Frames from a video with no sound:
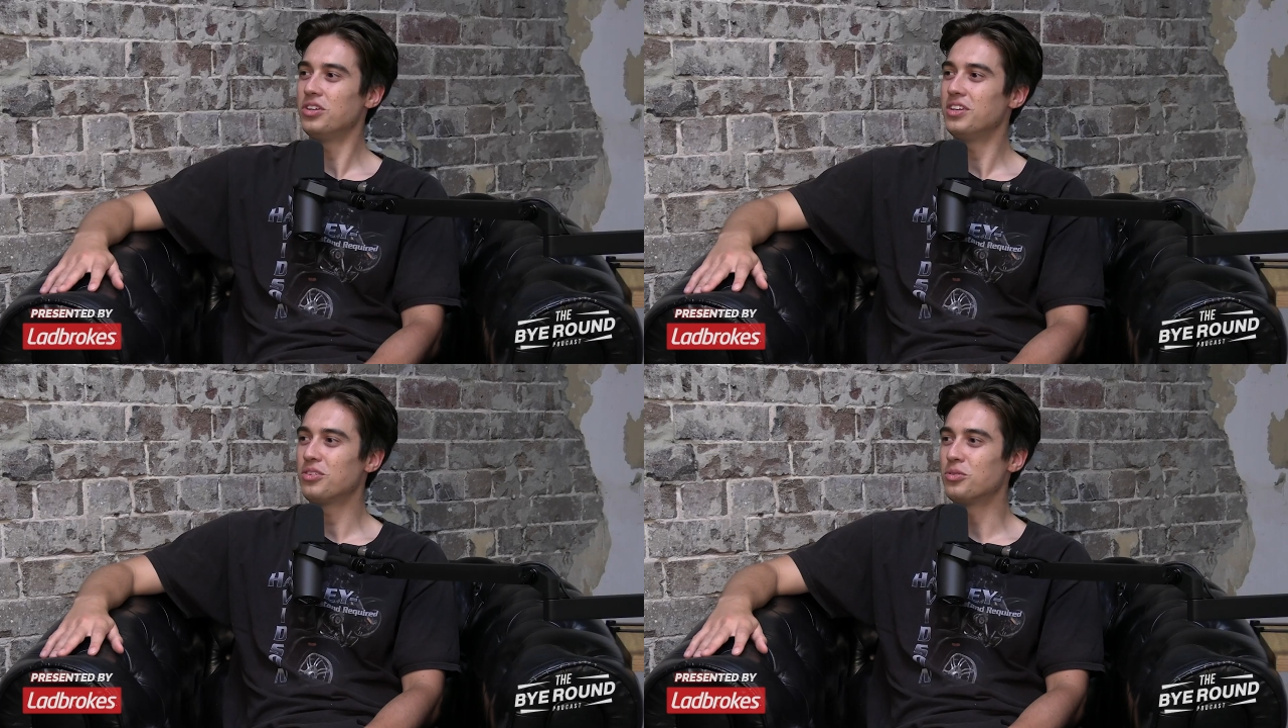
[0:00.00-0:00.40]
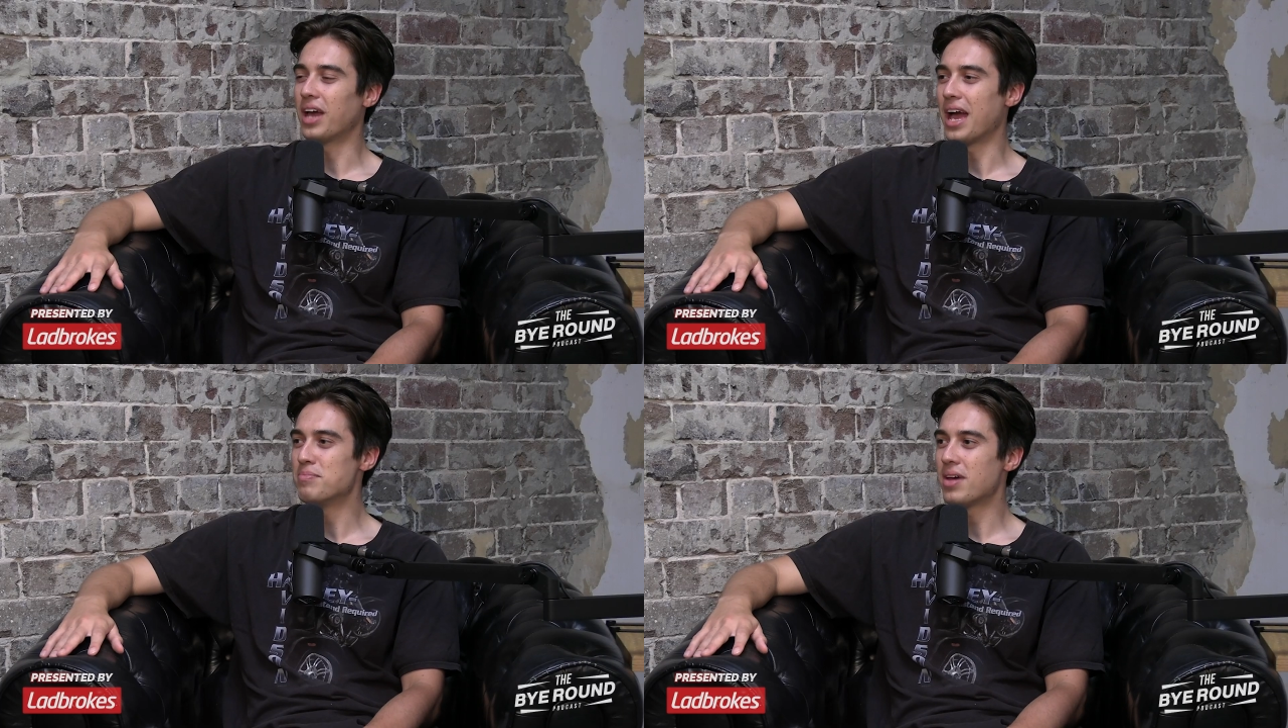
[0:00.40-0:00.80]
you do
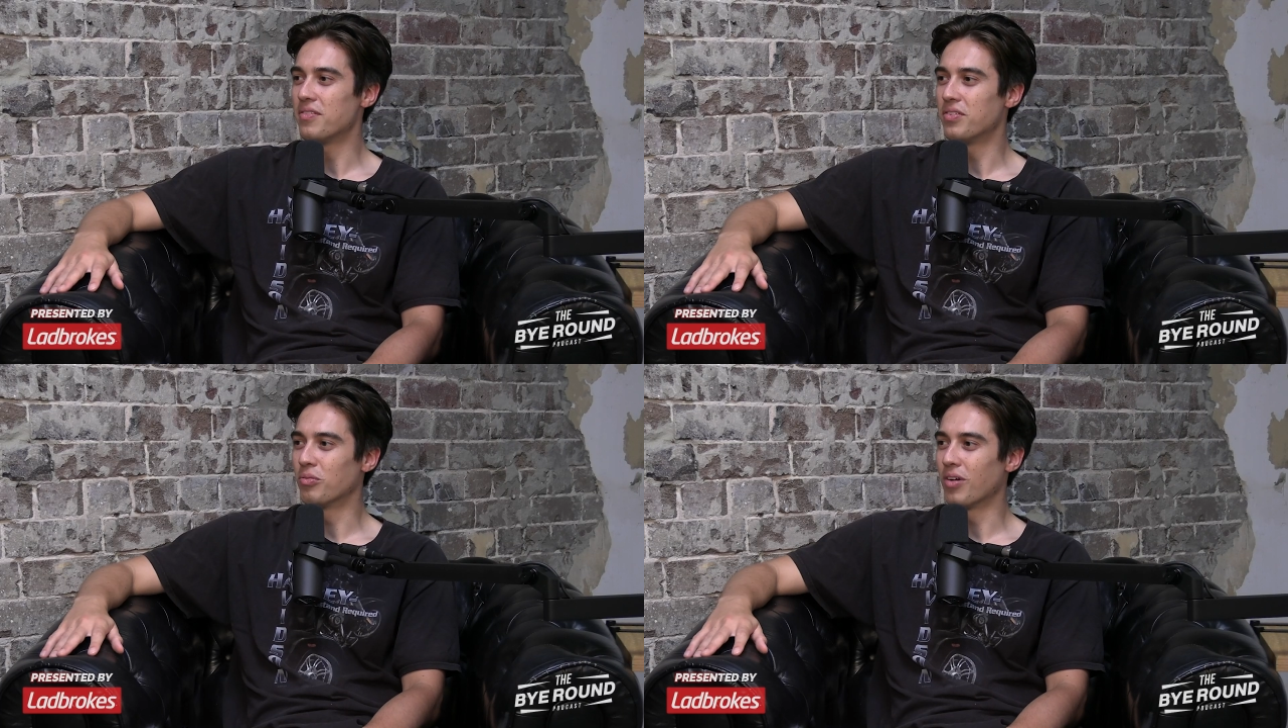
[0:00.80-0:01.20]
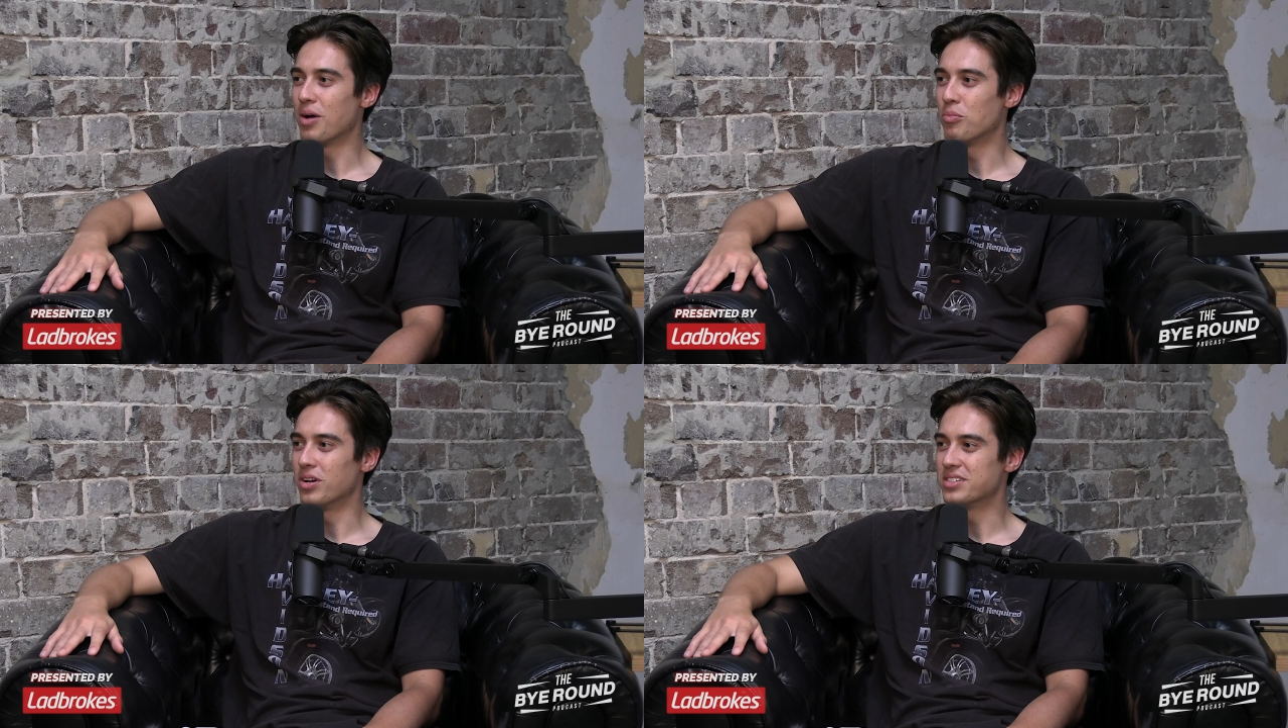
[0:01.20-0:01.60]
game day for
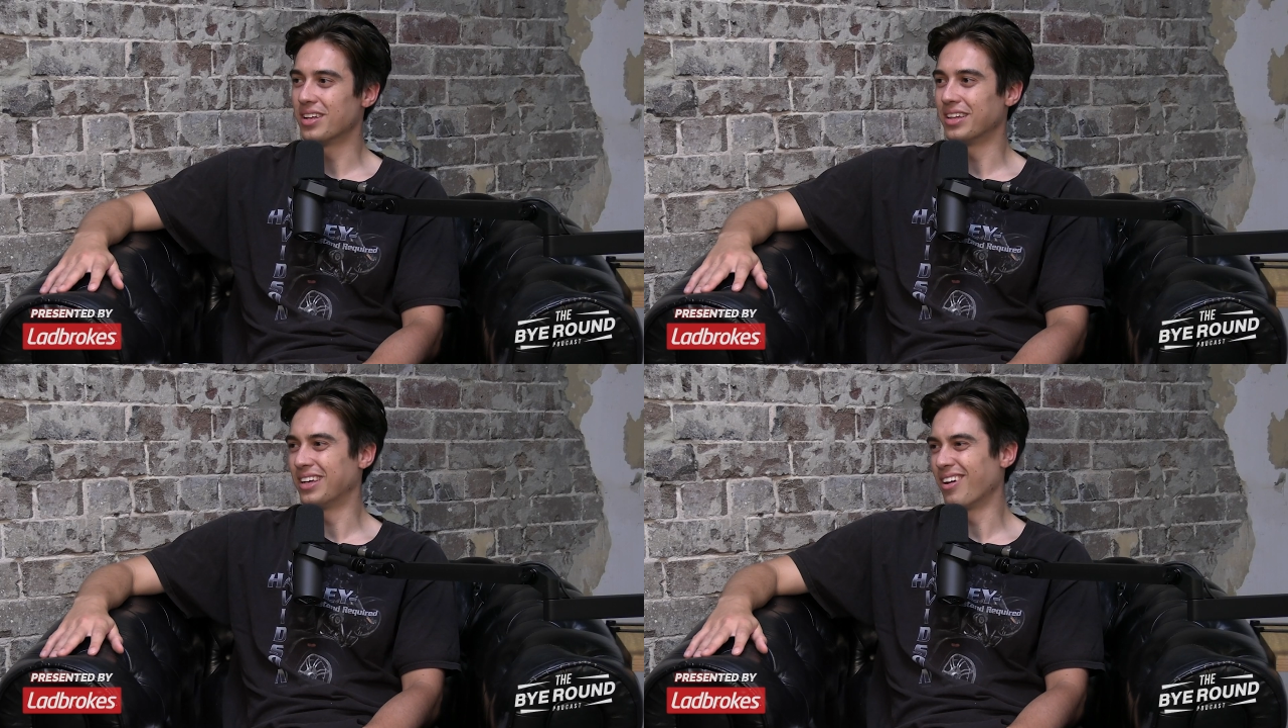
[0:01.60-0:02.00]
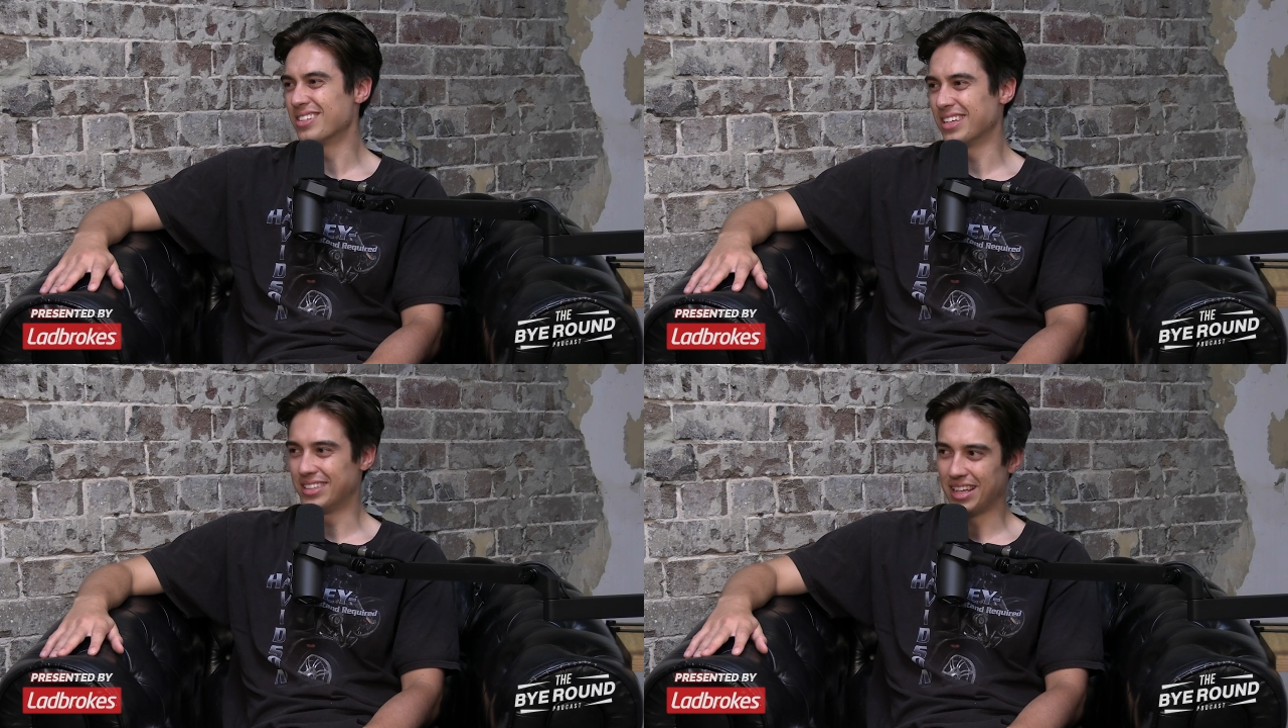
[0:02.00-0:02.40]
round one? Is it like the
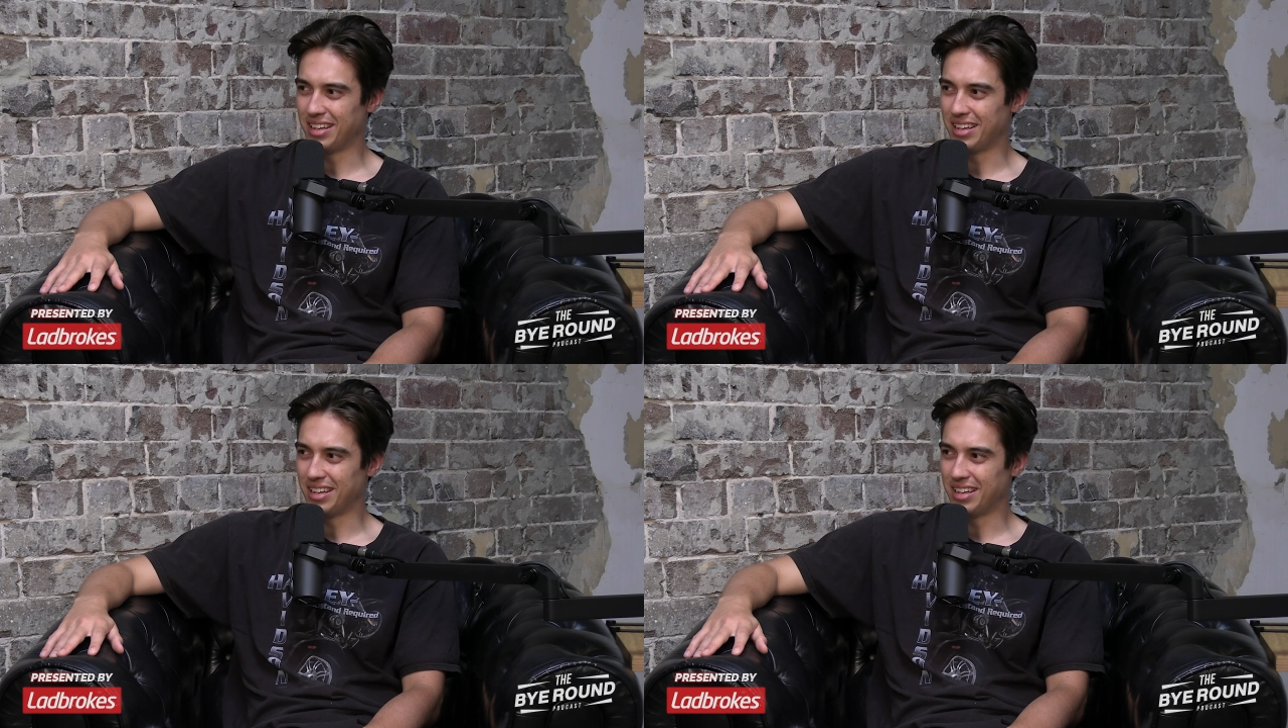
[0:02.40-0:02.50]
guys get together,